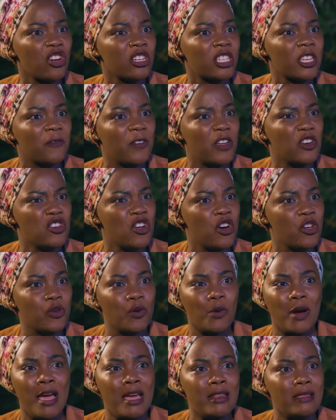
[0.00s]
I don't even know
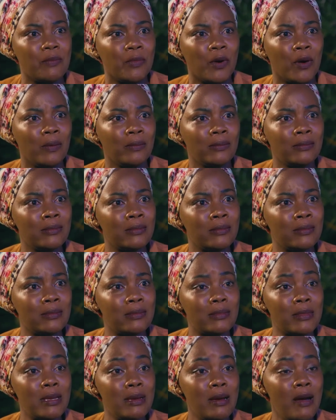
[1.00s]
you anymore.
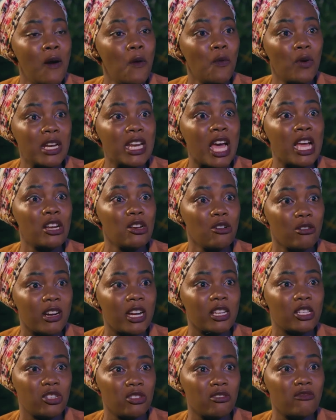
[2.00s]
When I
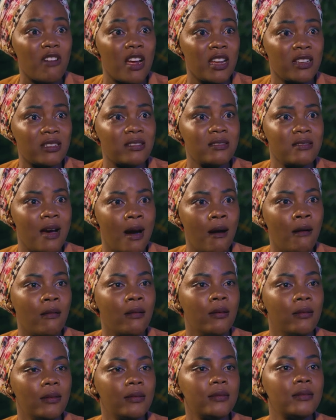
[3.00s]
look at you right
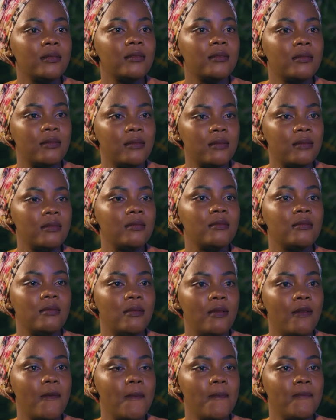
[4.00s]
now,
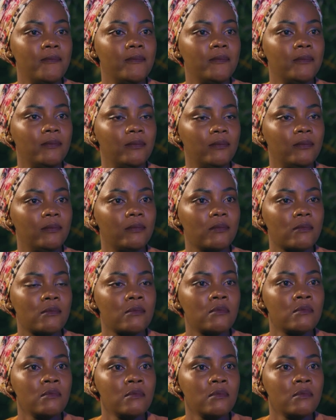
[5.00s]

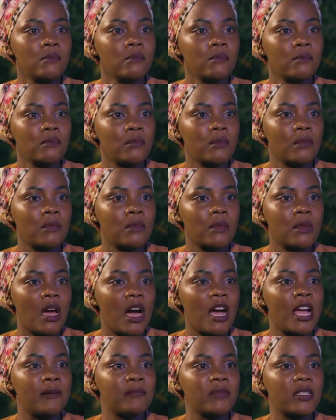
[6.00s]

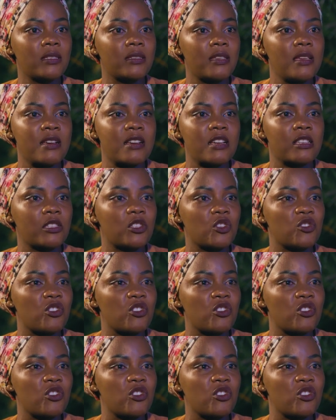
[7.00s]
I am seeing a